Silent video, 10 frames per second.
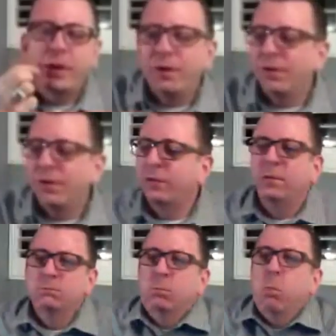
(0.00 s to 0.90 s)

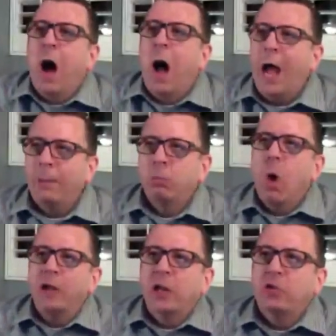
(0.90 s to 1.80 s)
tears.
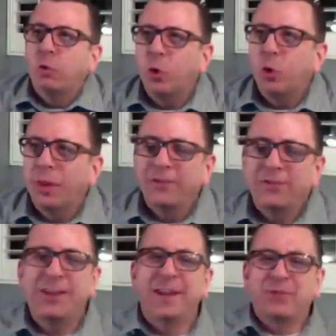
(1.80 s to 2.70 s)
Why? Why did you
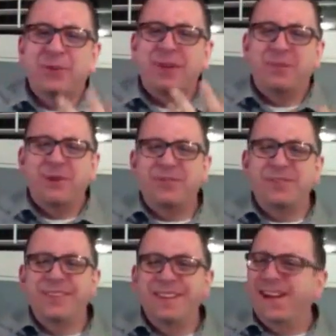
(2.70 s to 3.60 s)
do this? And electronic
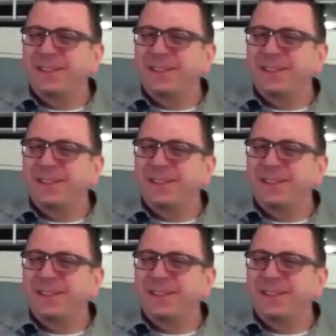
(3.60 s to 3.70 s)
voices.